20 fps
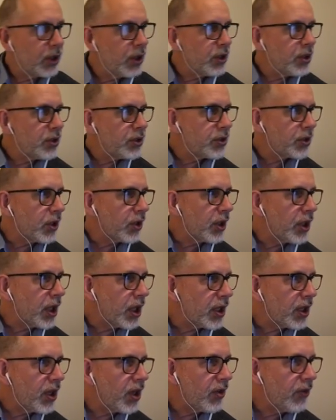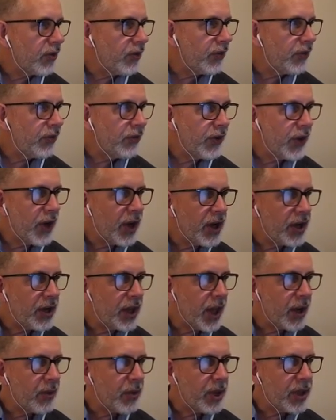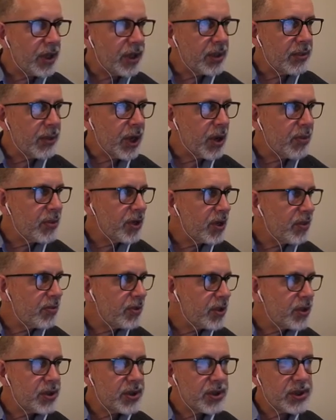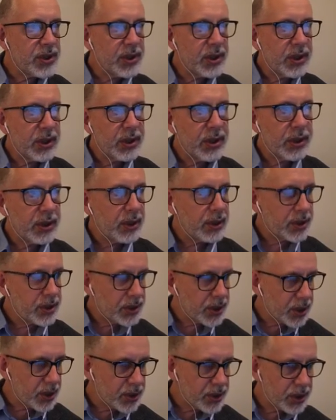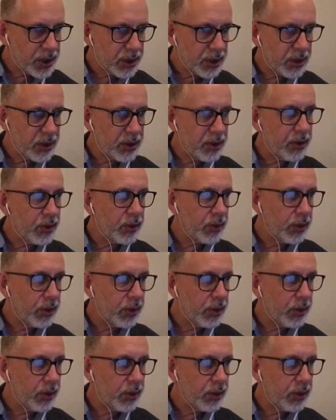Sorry, I can't find that one at the moment. I'm just searching through.